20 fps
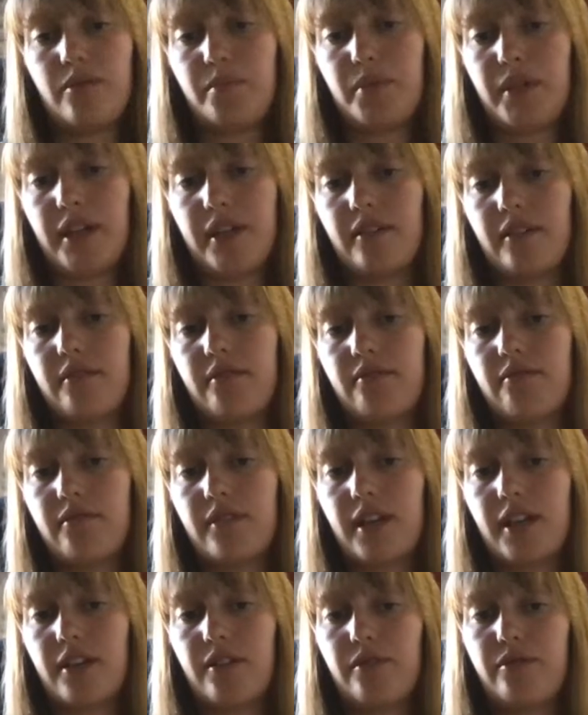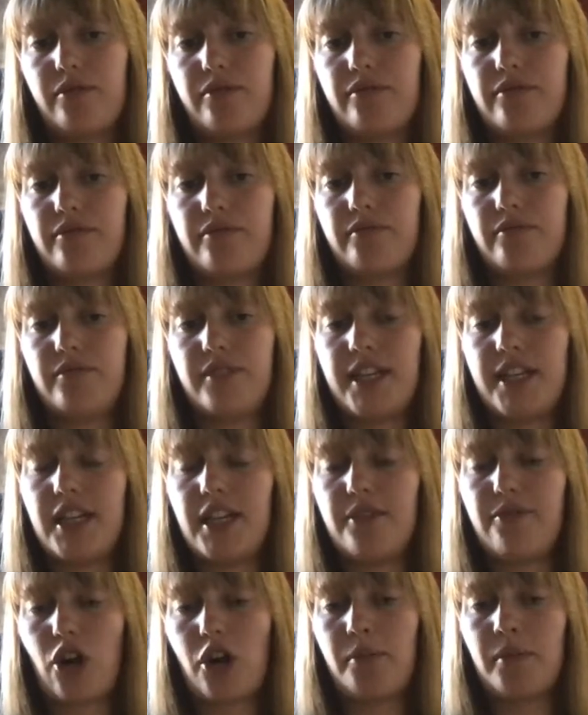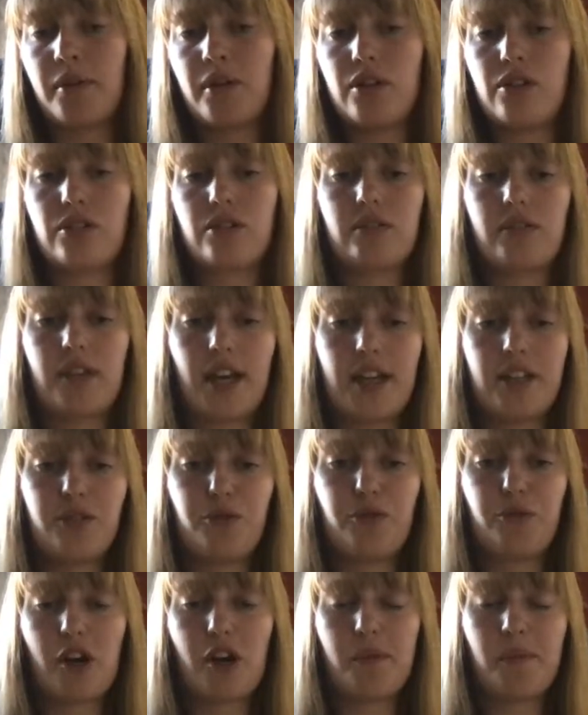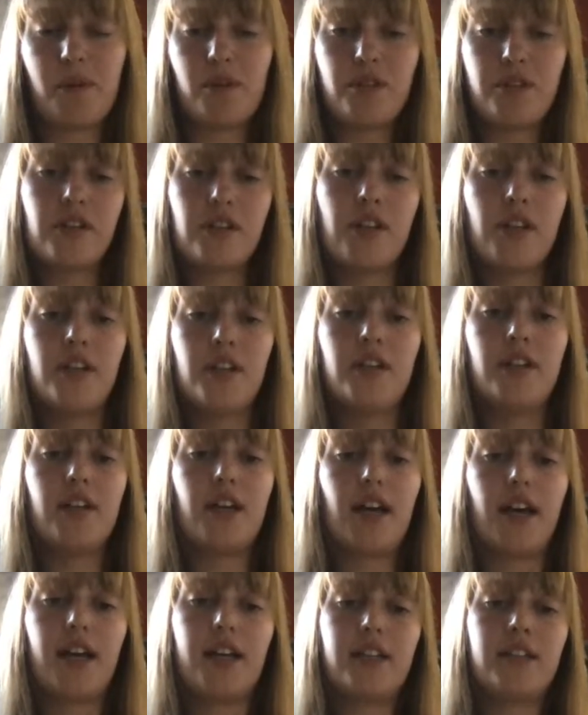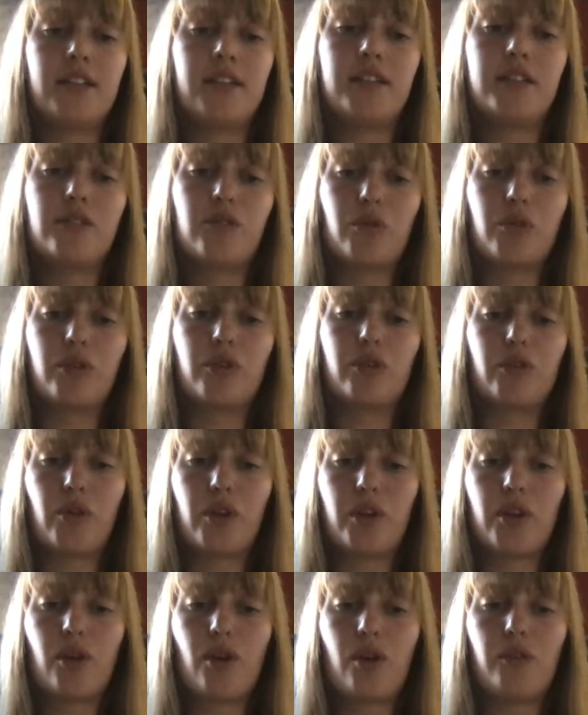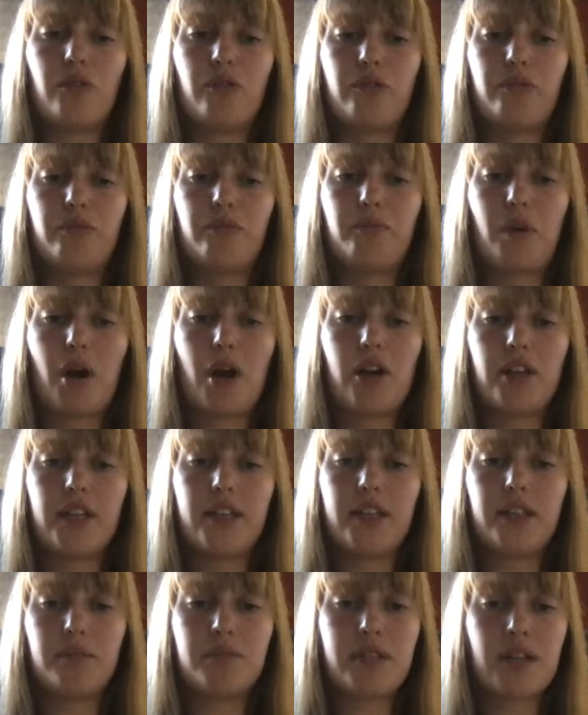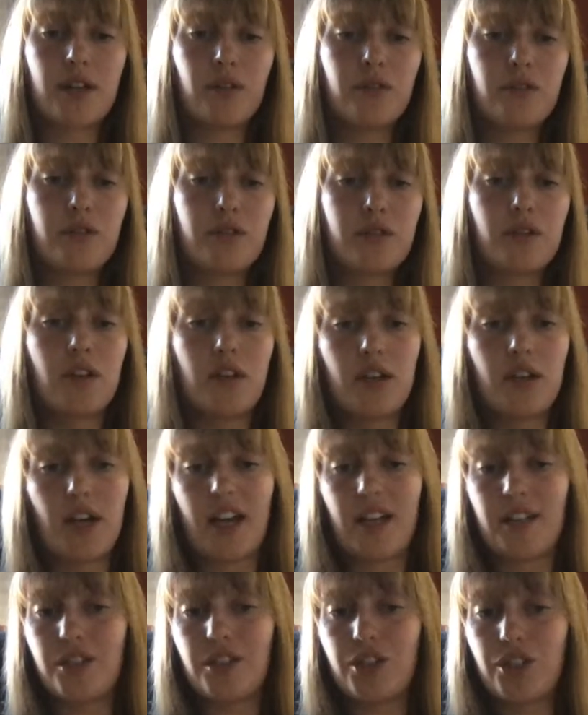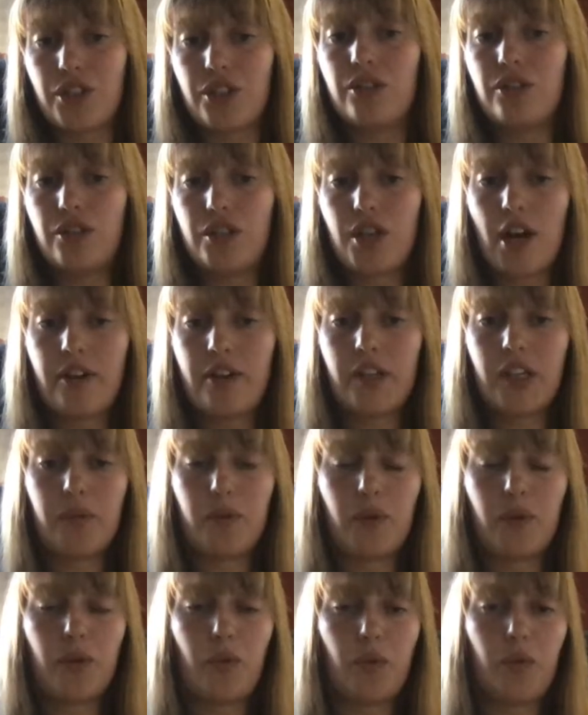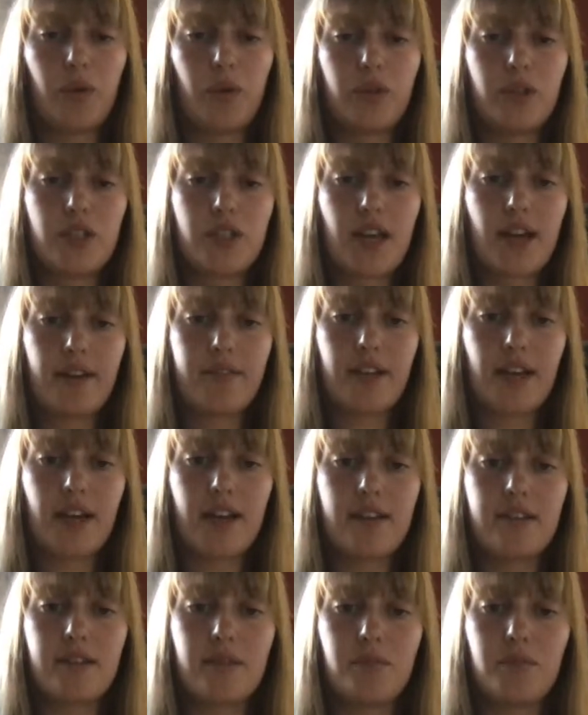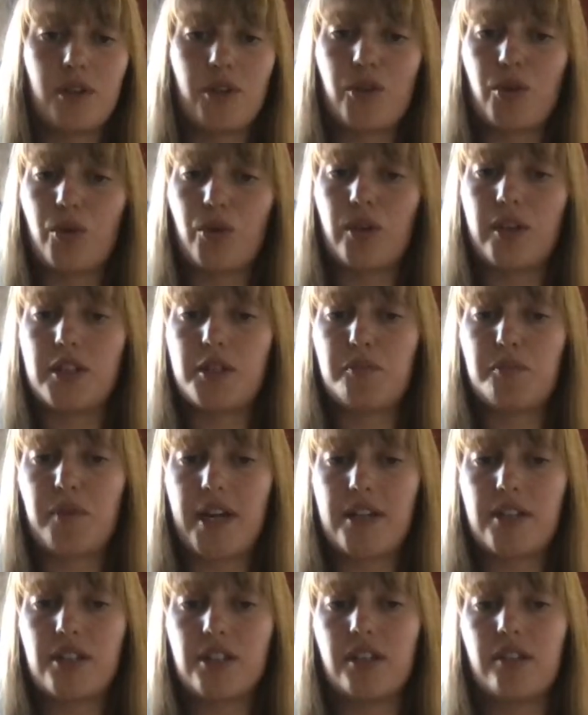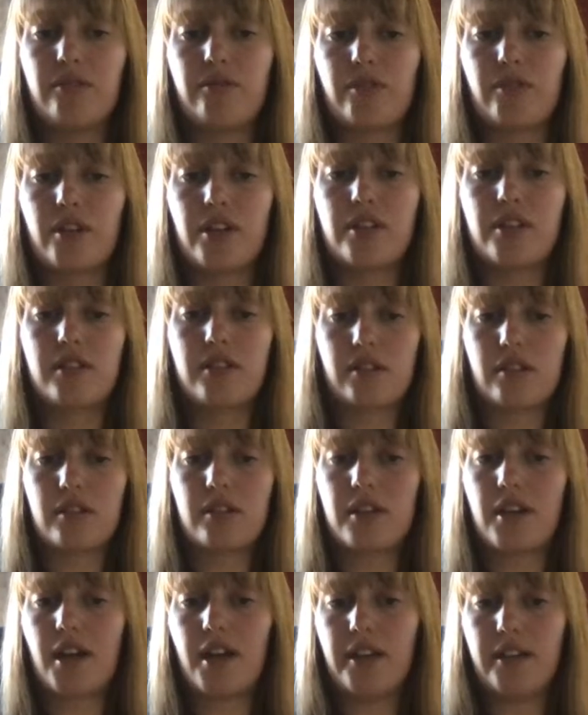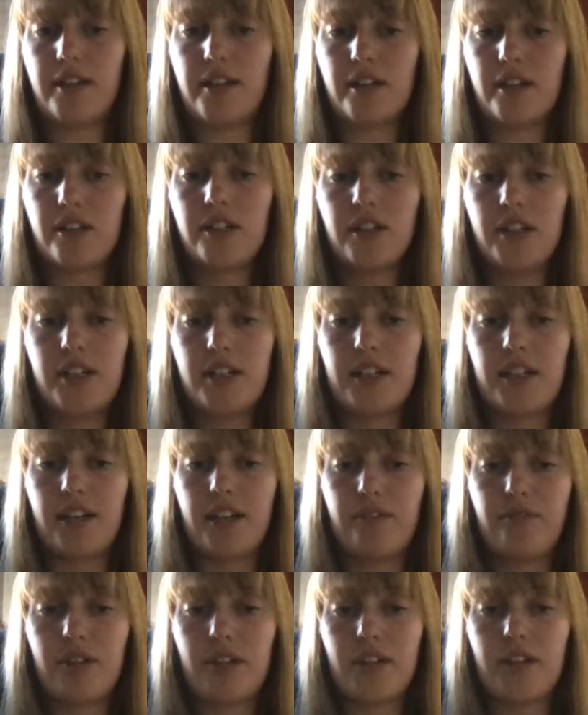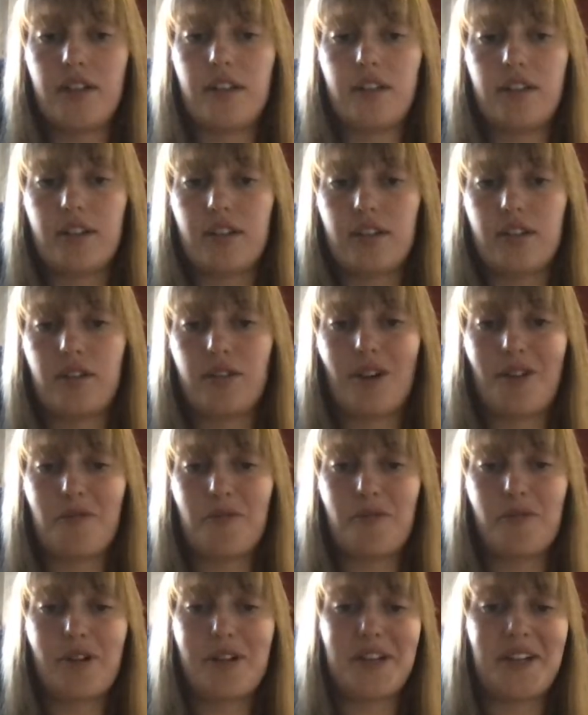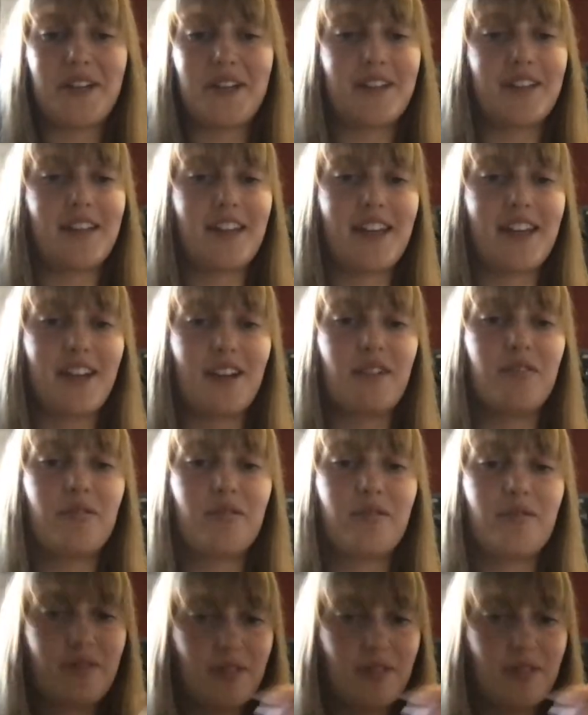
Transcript: being kind of dairy farmers, cattle farmers, and don't grow a lot of barley themselves, and generally we'll just have to ask them to grow it specially for us that year if they're up for it and they get